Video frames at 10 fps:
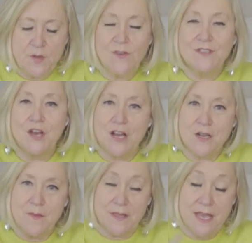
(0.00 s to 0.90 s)
We'll
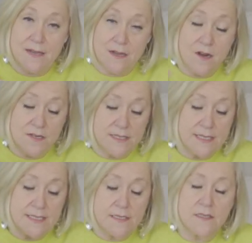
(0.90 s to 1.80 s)
talk about that card in
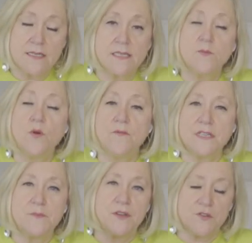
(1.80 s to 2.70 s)
detail because it's more of a
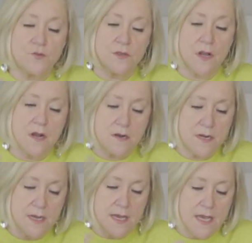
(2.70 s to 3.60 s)
spiritual
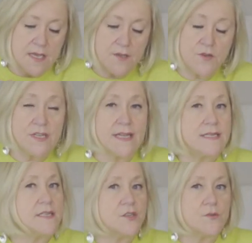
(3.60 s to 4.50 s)
card. It usually
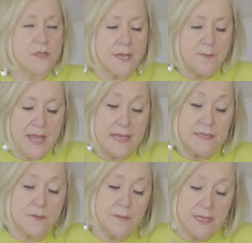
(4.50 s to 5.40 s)
isn't truly
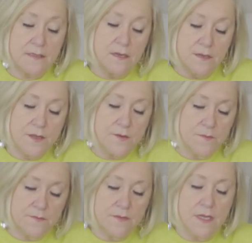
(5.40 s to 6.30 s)
abandonment,
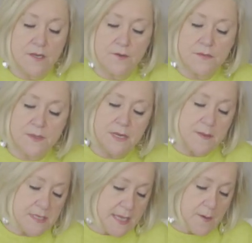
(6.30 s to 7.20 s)
although, you know,
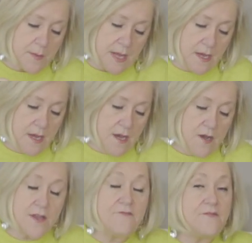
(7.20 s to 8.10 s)
sometimes it can be.
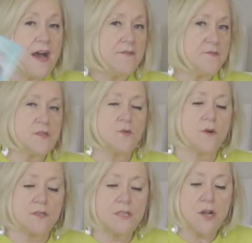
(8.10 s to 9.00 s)
Okay, Five of
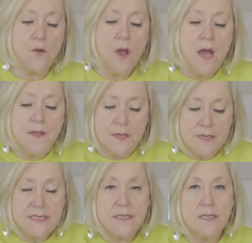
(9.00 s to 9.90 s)
Swords. So there
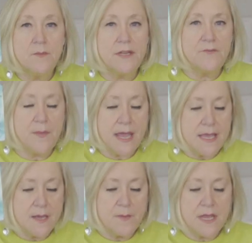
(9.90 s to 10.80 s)
is a little bit of
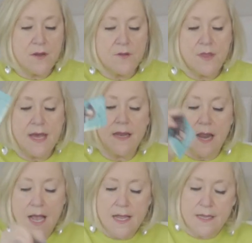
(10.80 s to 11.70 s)
mayhem here that
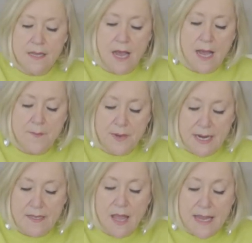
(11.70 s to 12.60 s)
I, I but
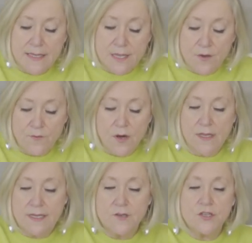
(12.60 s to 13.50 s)
I like the overall
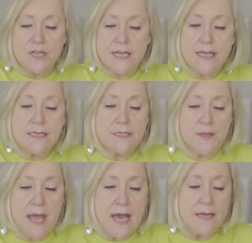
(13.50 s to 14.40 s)
energy is
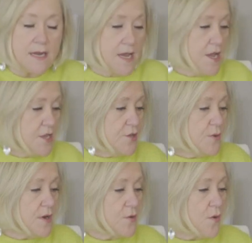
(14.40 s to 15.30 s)
that you
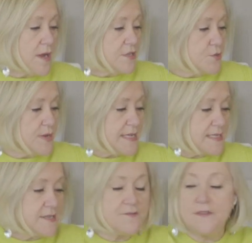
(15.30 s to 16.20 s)
are going to
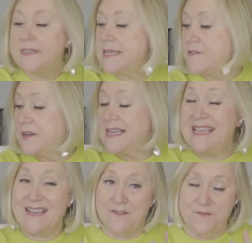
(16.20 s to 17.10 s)
receive a
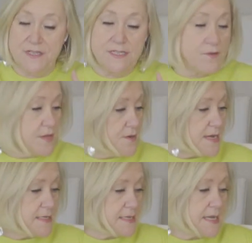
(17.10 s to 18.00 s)
gift. So there
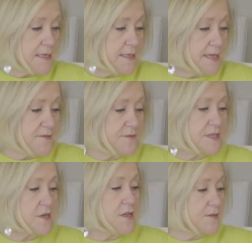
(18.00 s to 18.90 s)
is a hidden gift
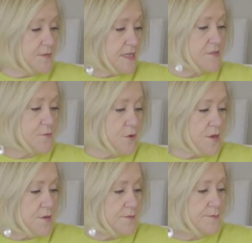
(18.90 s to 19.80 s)
in all of this for
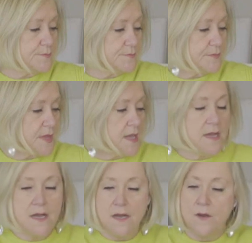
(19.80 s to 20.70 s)
you.
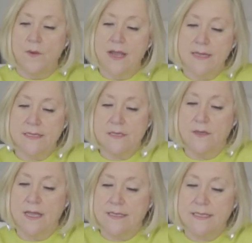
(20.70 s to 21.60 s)
All right, so
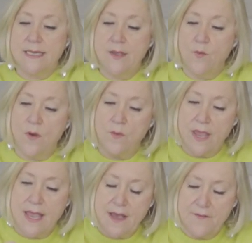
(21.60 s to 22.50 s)
let's see what we
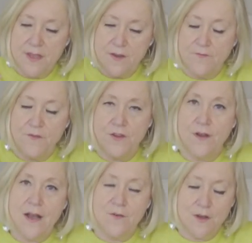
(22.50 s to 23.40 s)
have here for your
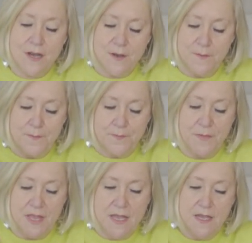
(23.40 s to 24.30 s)
outcome.
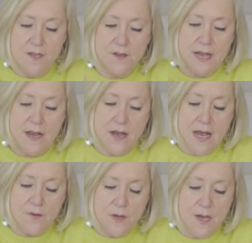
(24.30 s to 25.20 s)

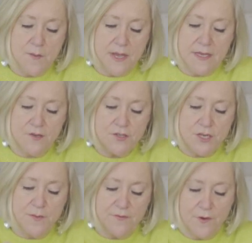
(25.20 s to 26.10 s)
Outcome
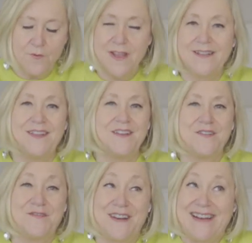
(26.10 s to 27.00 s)
energy before we
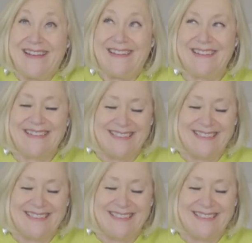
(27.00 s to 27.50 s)
clarify.